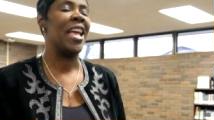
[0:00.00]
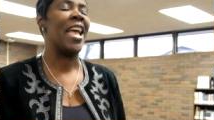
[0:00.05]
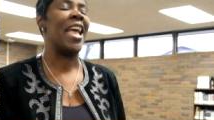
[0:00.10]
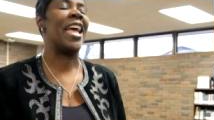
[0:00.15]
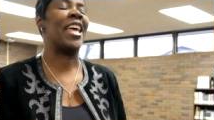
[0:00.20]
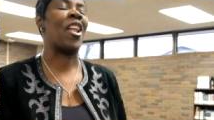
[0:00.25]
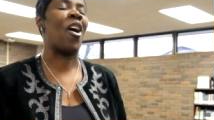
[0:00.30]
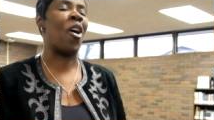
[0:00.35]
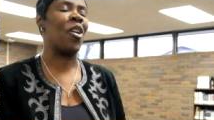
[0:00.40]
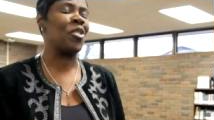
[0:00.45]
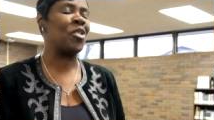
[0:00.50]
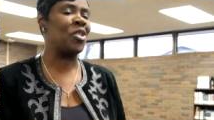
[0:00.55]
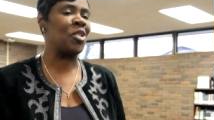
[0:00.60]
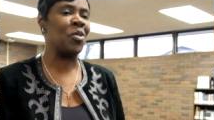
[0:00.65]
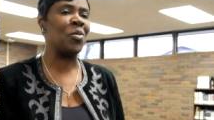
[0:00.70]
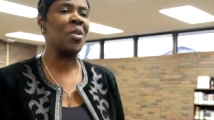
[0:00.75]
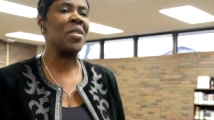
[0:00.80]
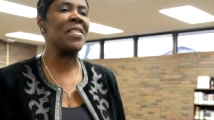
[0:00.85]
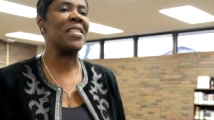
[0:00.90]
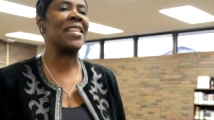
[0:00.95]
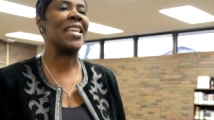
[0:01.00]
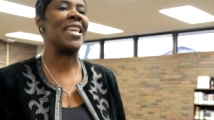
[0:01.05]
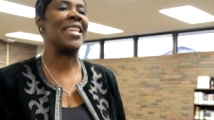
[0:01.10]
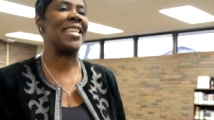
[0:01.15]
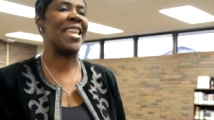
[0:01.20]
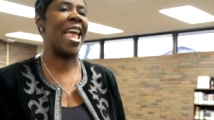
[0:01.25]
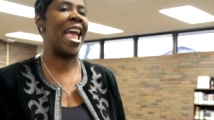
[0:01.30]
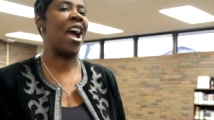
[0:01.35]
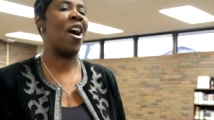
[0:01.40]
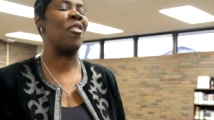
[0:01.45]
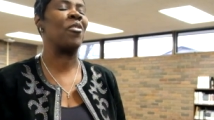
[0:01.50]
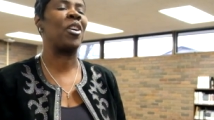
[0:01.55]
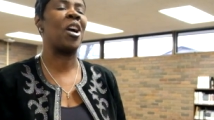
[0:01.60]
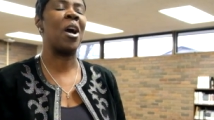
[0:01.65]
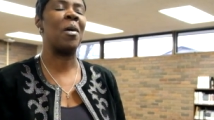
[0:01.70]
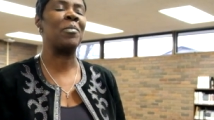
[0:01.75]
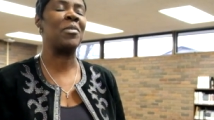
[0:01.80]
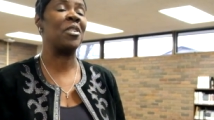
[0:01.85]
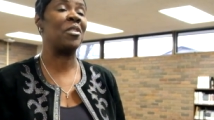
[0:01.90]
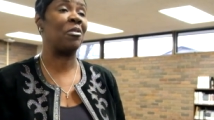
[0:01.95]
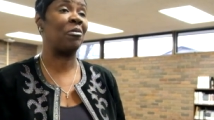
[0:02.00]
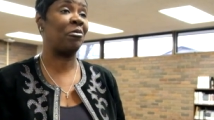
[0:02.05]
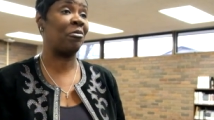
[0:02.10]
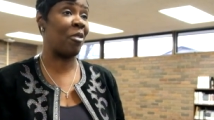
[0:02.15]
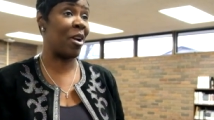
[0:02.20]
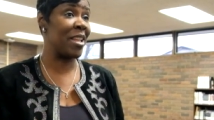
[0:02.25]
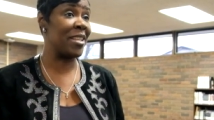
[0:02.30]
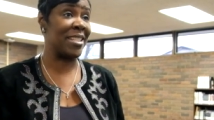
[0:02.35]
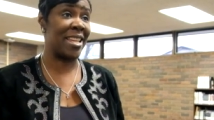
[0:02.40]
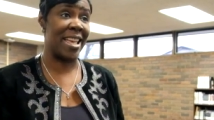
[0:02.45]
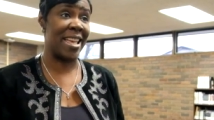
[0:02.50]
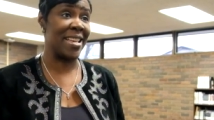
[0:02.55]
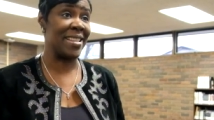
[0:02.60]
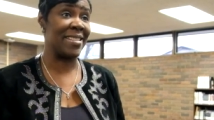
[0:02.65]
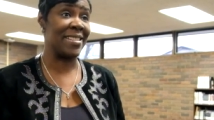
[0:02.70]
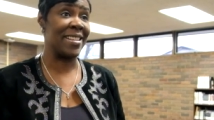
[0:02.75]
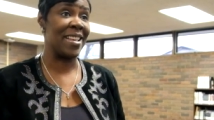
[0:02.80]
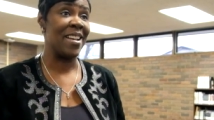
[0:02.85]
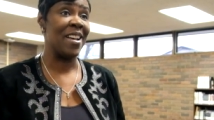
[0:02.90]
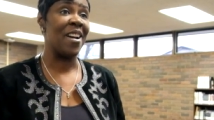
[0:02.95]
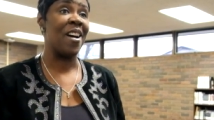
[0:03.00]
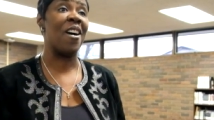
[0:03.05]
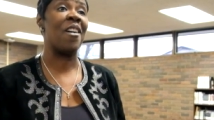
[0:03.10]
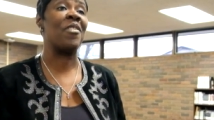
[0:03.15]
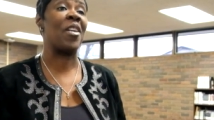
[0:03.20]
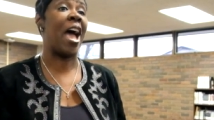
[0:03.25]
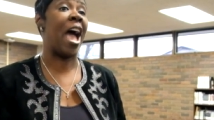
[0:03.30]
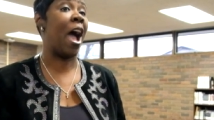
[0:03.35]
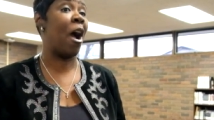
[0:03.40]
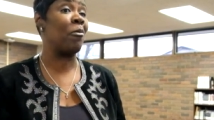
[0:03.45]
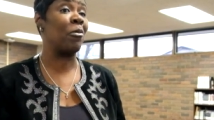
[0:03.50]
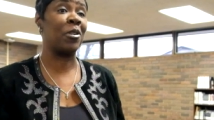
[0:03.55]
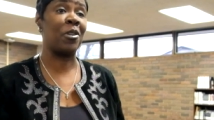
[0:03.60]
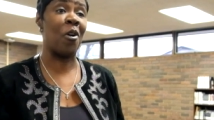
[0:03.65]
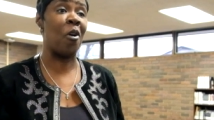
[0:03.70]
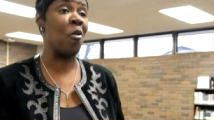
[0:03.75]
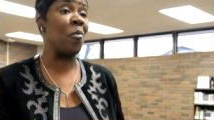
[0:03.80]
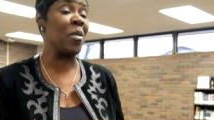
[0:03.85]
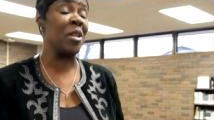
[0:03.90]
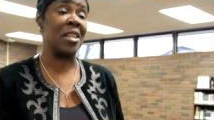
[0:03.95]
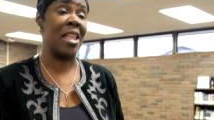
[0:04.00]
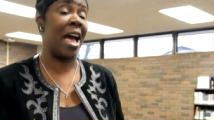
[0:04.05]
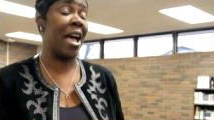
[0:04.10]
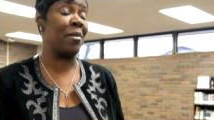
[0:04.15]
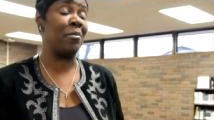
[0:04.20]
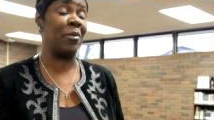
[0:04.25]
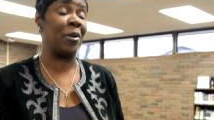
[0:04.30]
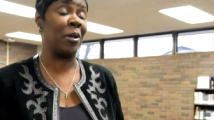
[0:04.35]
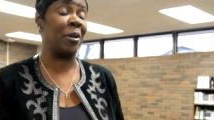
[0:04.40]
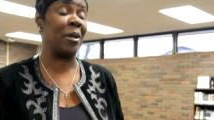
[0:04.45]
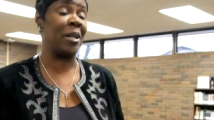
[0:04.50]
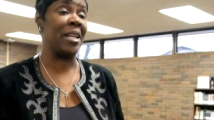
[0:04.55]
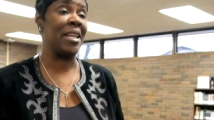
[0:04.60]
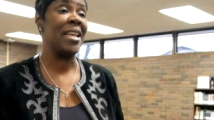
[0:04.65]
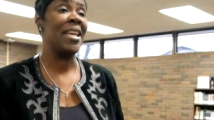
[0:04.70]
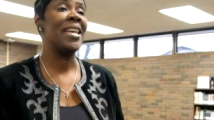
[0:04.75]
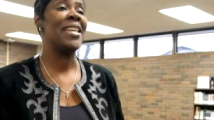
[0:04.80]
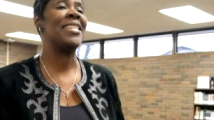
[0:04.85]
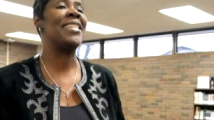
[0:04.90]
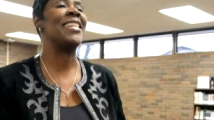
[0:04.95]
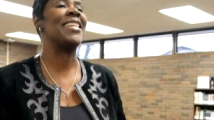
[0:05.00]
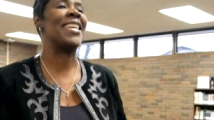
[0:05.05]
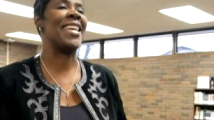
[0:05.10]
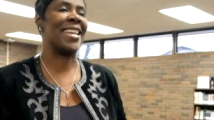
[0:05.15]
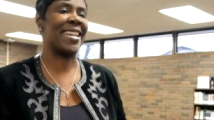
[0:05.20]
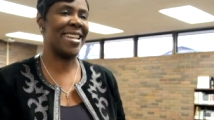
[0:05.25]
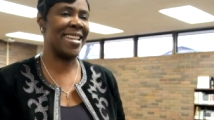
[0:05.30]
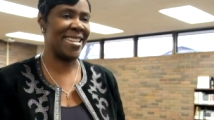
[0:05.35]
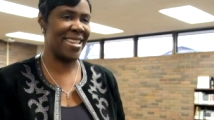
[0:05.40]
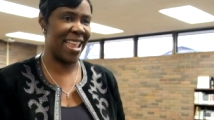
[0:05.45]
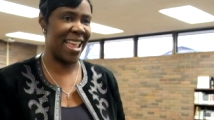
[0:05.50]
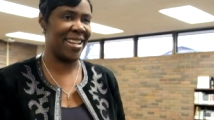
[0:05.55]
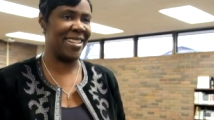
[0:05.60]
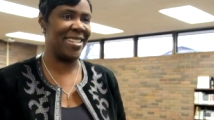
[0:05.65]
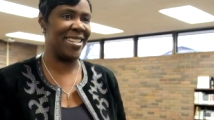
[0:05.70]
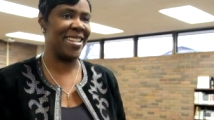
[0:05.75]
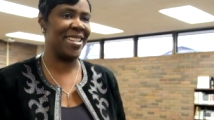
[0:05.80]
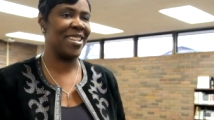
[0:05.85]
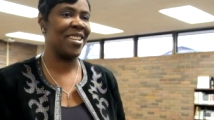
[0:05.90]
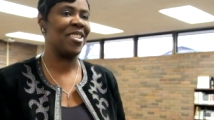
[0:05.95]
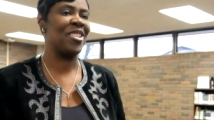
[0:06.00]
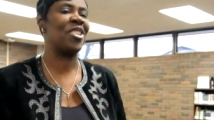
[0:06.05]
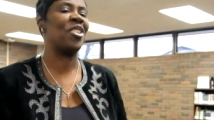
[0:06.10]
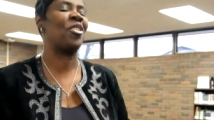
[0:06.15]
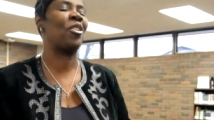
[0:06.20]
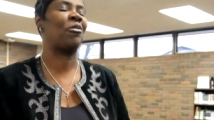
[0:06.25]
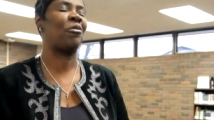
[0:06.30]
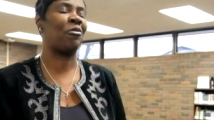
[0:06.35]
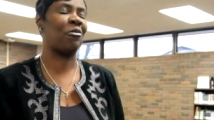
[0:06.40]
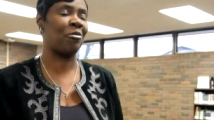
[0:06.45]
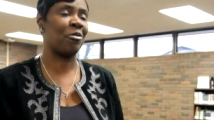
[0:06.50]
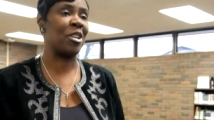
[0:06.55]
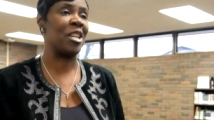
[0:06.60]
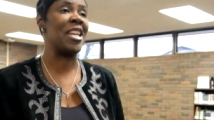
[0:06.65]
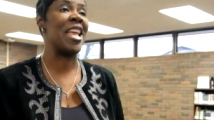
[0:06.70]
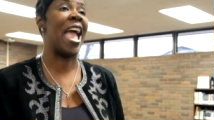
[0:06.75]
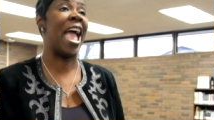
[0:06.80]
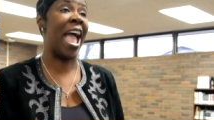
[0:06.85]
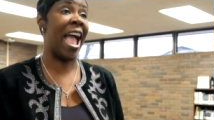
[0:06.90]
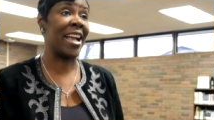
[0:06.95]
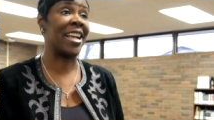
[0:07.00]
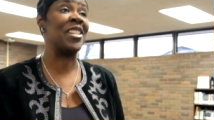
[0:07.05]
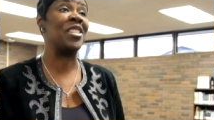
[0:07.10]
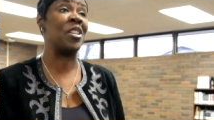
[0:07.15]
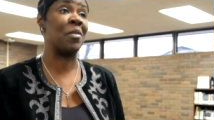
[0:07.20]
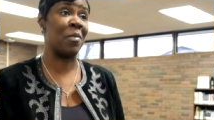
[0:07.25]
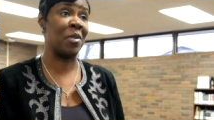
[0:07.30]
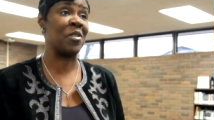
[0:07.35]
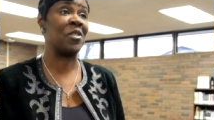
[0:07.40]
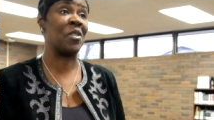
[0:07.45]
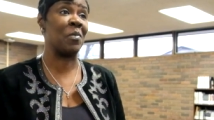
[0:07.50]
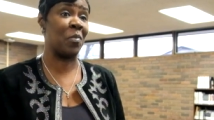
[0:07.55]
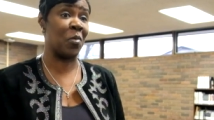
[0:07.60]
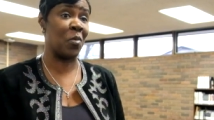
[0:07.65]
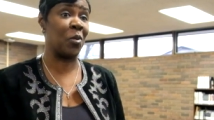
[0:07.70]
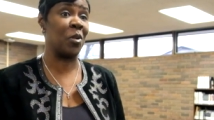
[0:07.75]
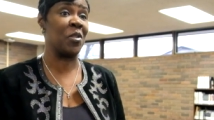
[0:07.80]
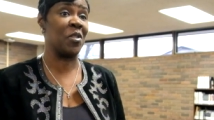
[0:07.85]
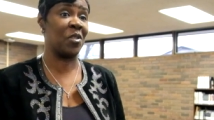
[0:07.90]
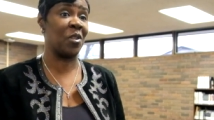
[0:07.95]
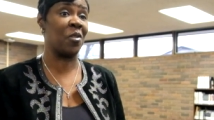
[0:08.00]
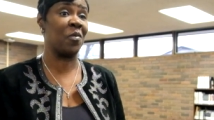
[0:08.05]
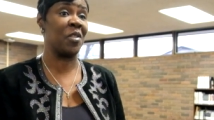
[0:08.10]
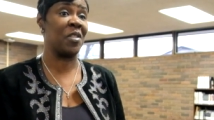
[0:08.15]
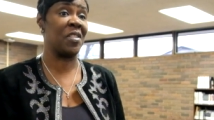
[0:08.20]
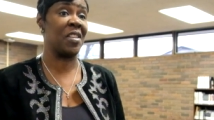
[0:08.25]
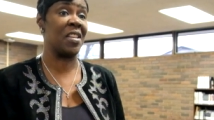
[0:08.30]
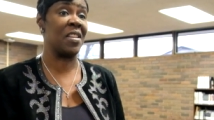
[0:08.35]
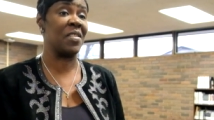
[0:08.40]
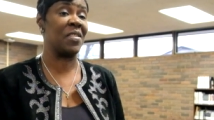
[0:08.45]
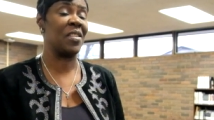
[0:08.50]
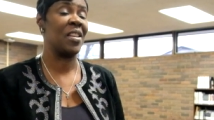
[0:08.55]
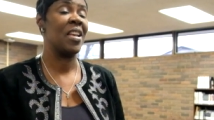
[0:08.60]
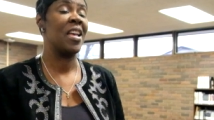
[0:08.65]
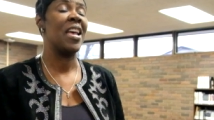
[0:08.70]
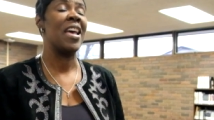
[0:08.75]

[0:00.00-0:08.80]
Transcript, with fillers: and our students can now come to the front desk of the Howard Colman Library to get connected to their free academic support services